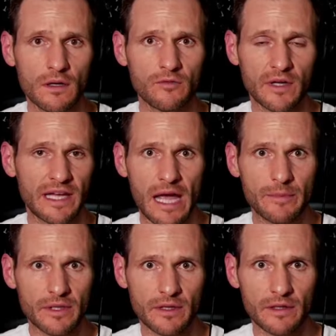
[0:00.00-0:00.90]

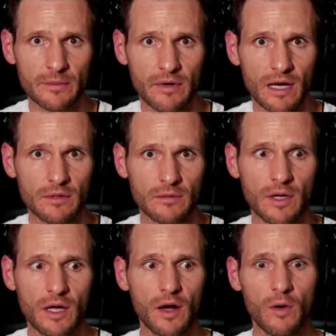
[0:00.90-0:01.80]
vocabulary problem
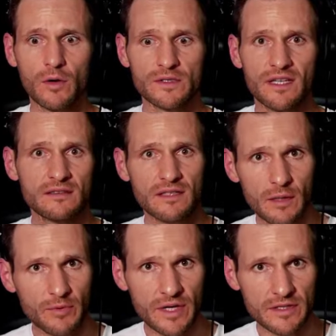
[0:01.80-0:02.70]
or sentence
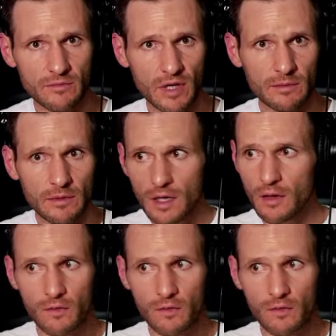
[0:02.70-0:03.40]
comprehension problem.